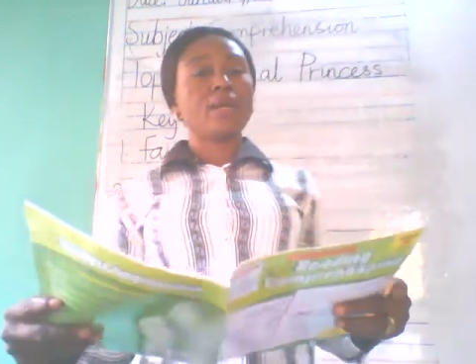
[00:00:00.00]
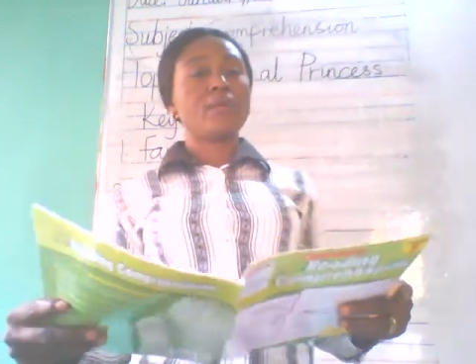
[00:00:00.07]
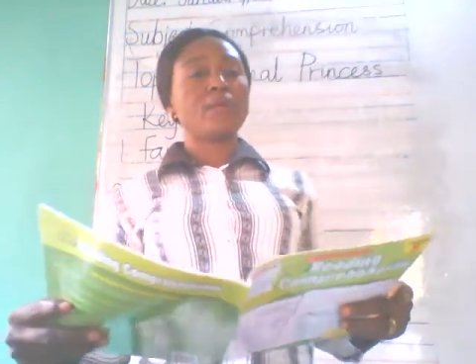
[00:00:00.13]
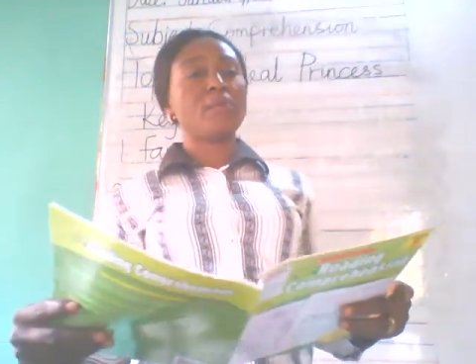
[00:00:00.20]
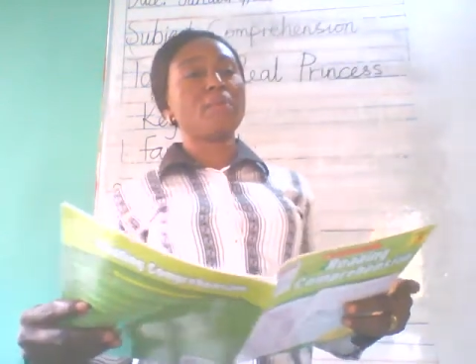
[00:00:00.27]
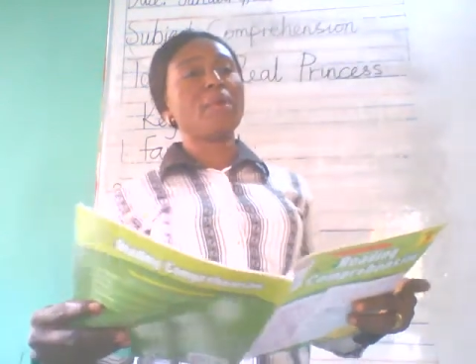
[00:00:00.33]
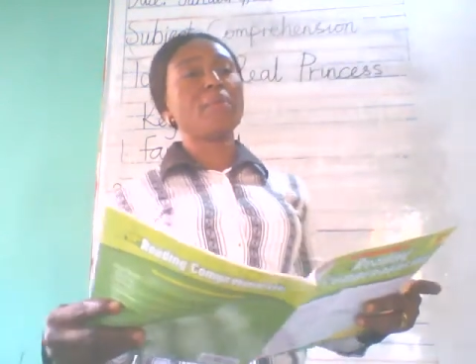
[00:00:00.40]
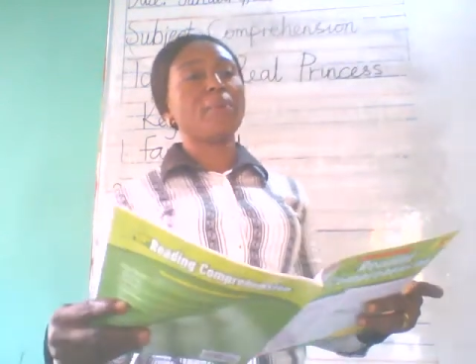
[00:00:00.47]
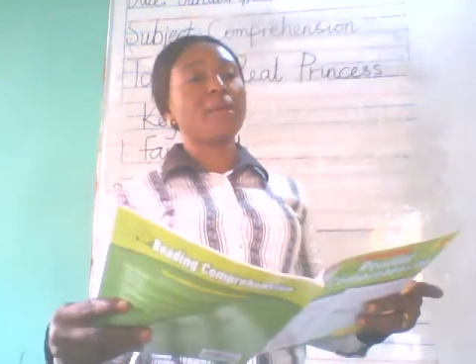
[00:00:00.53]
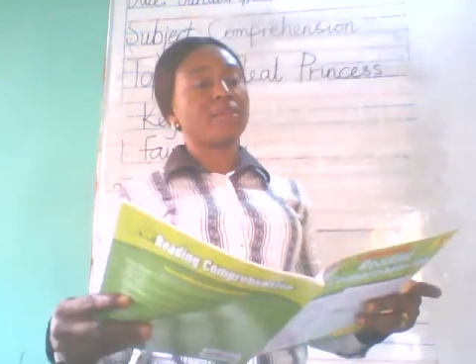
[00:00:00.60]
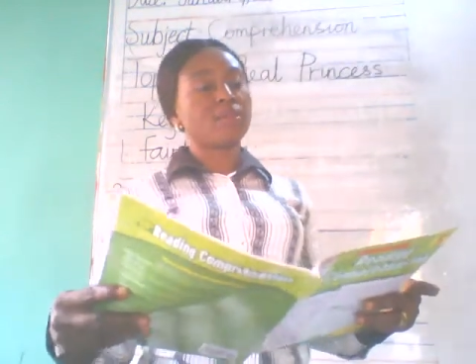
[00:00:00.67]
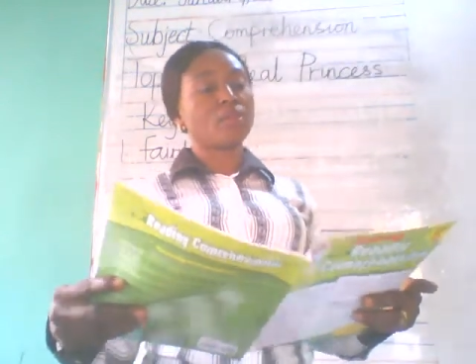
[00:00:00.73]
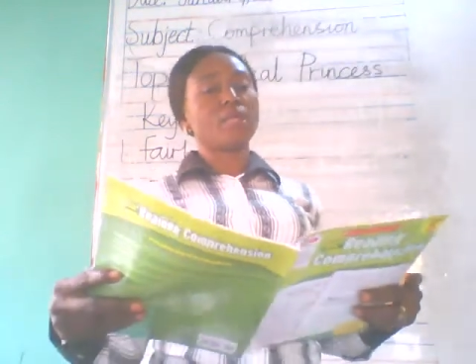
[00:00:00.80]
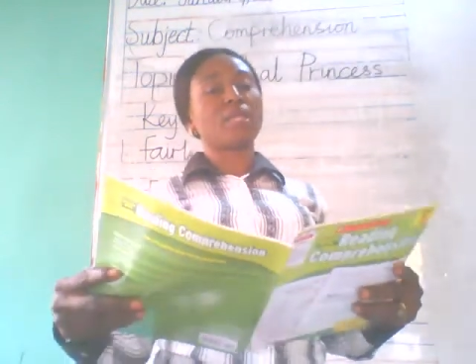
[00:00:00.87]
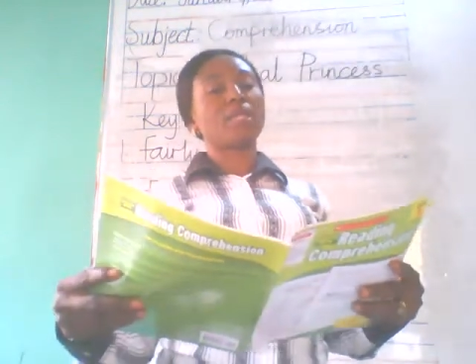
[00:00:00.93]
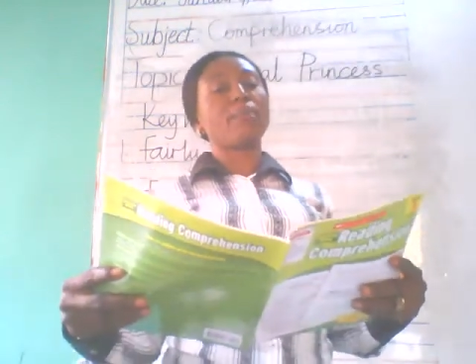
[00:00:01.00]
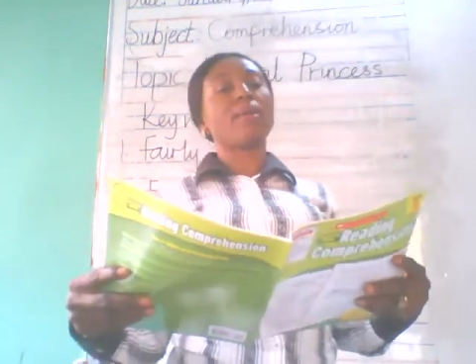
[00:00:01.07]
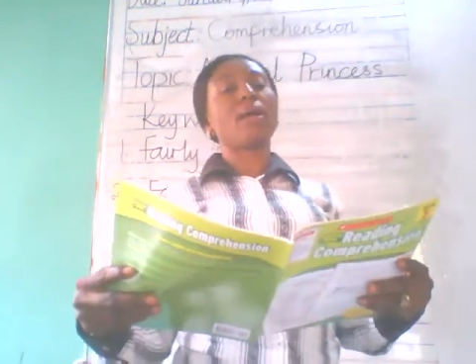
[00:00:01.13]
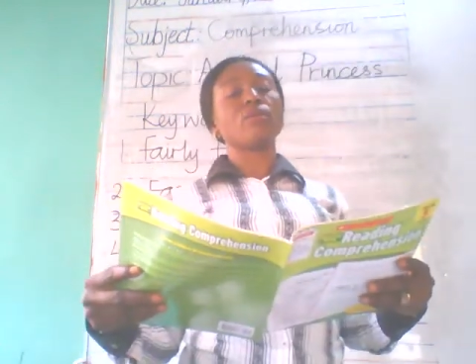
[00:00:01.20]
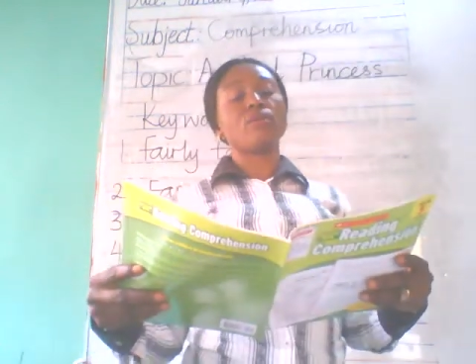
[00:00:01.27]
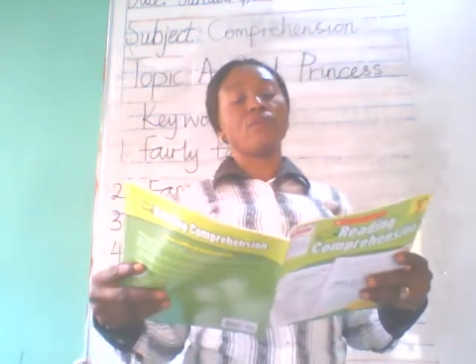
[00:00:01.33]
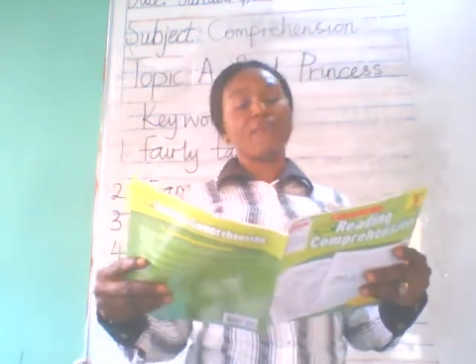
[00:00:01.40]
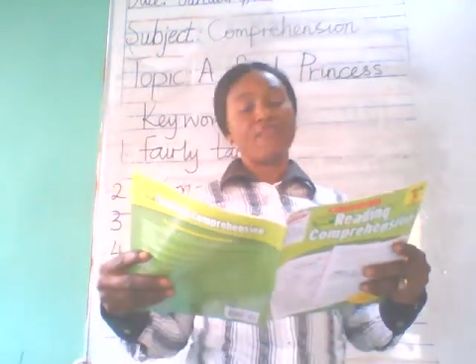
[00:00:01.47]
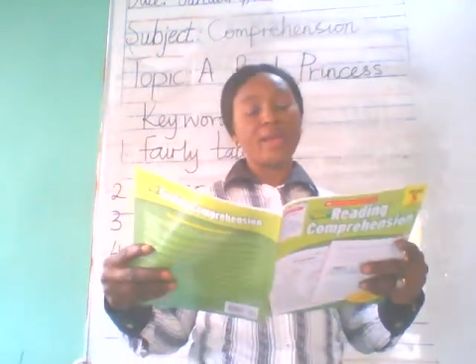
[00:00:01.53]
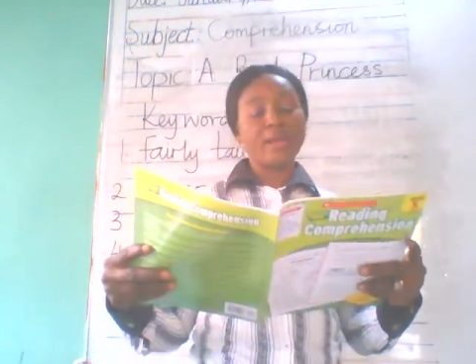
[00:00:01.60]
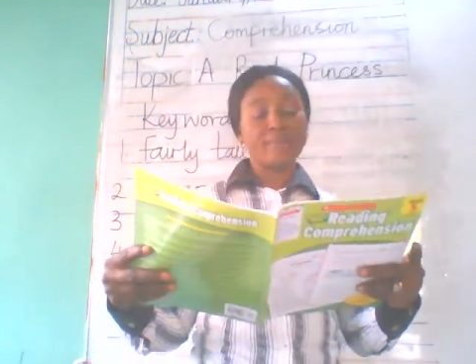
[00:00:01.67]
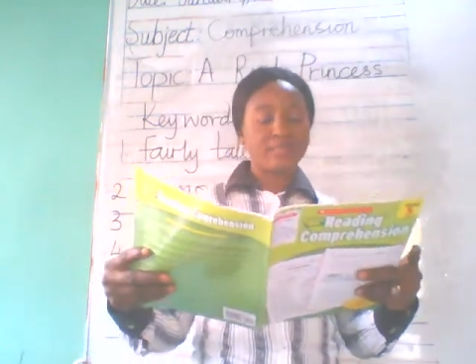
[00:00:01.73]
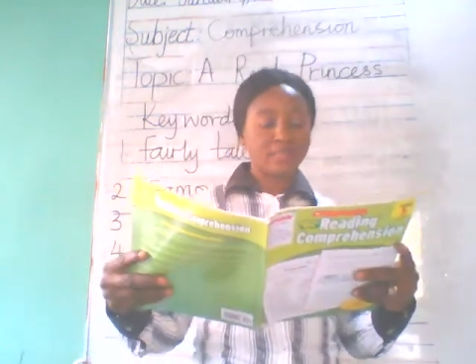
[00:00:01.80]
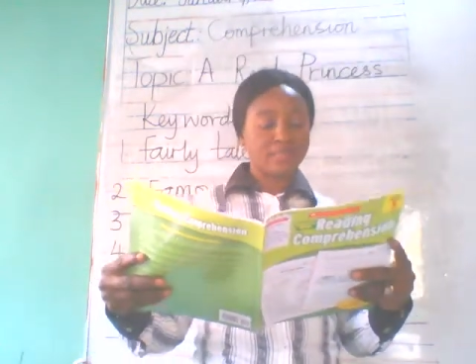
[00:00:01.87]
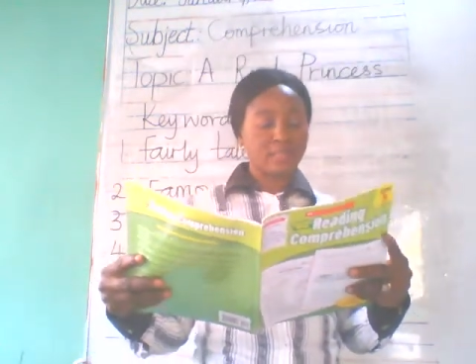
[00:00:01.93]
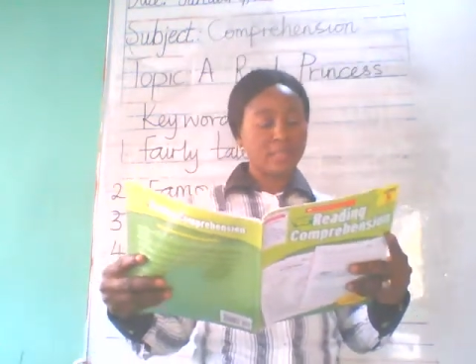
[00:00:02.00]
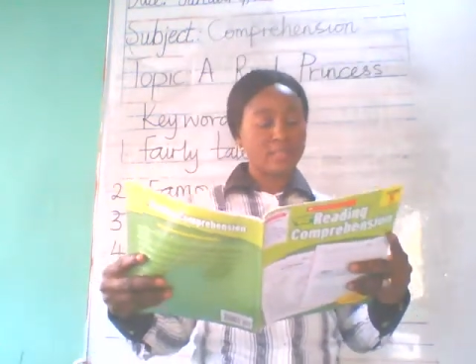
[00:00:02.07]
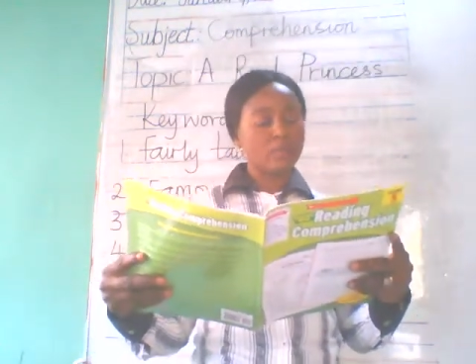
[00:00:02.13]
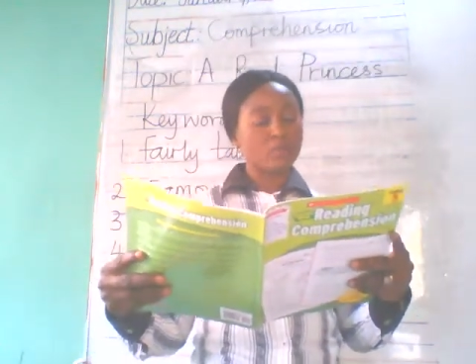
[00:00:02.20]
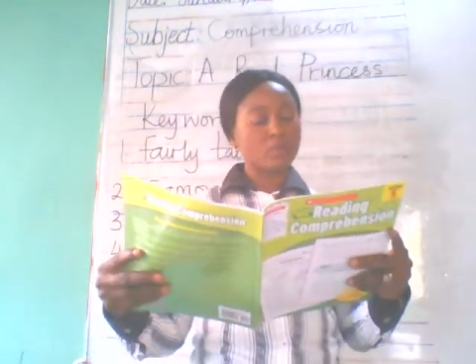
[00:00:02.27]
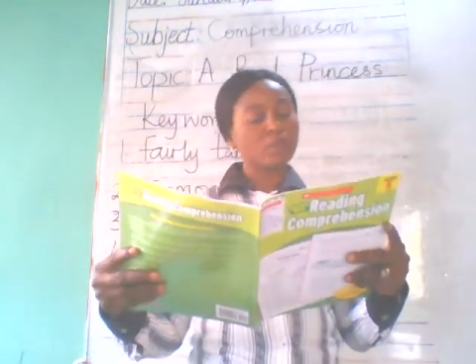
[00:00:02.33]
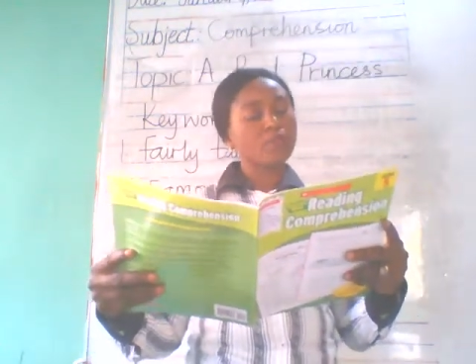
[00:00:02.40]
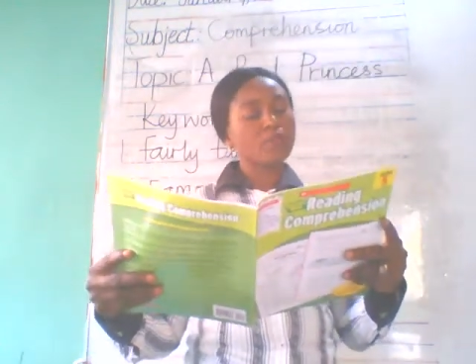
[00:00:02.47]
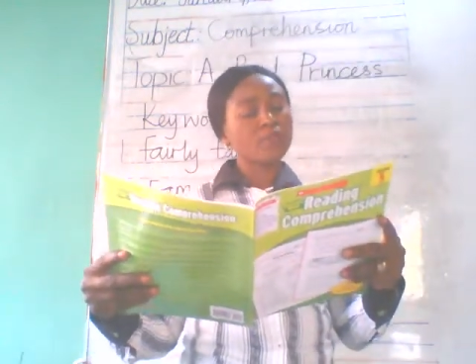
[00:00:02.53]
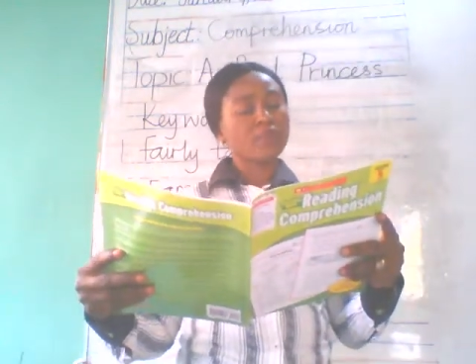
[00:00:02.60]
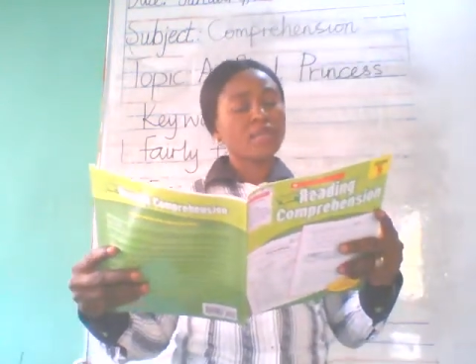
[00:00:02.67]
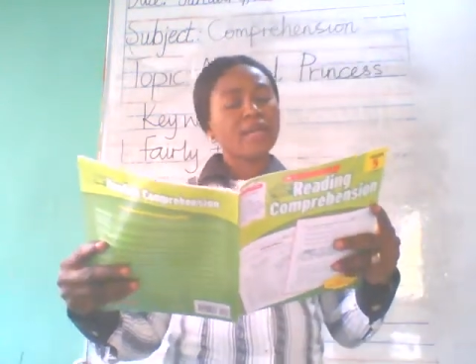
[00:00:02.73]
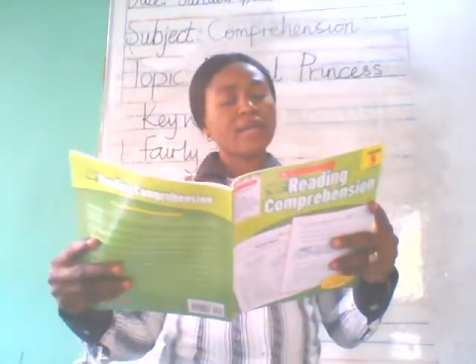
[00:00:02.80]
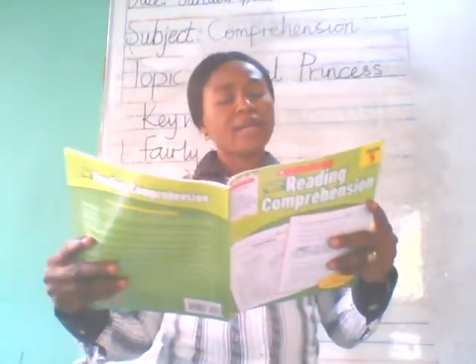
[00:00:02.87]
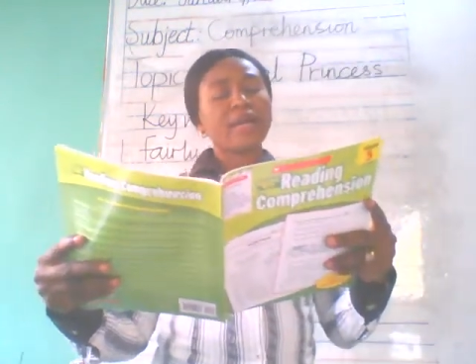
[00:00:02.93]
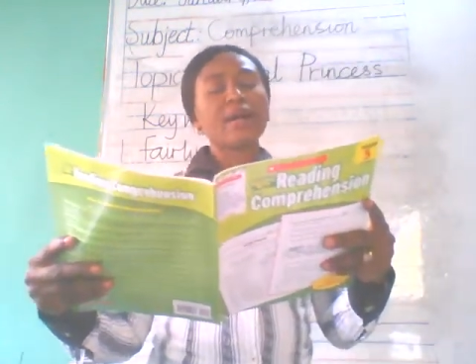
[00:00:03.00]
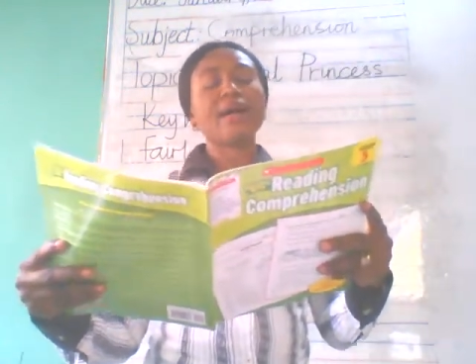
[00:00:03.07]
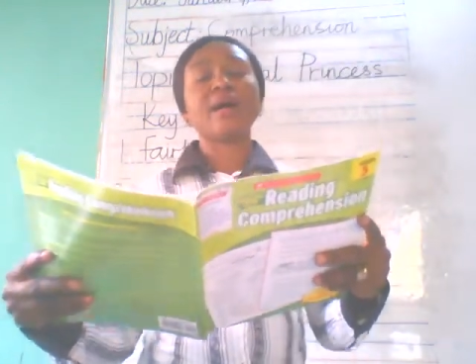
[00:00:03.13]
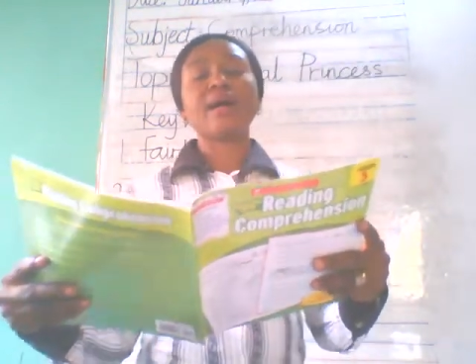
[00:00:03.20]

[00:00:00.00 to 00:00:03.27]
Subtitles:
Remember, it's talking about the fairy tale, a